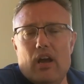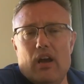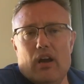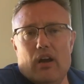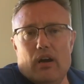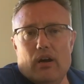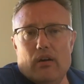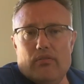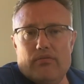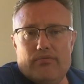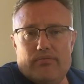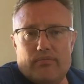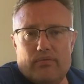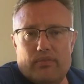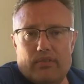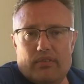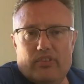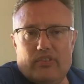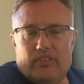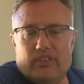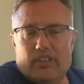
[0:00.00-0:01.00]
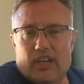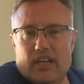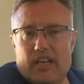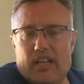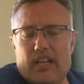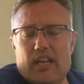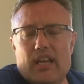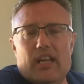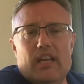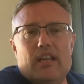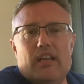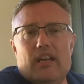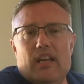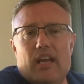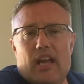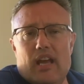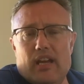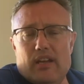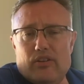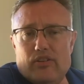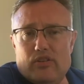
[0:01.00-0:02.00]
of studying
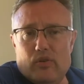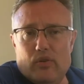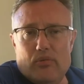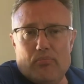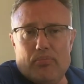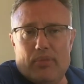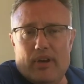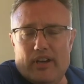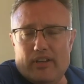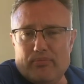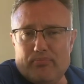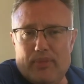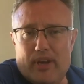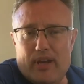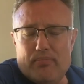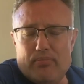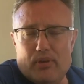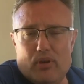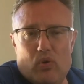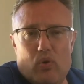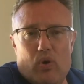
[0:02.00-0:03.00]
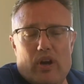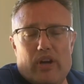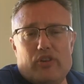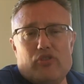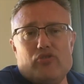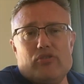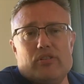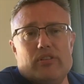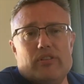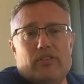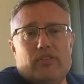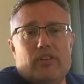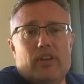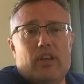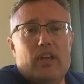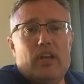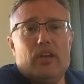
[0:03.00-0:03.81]
and doing past paper questions.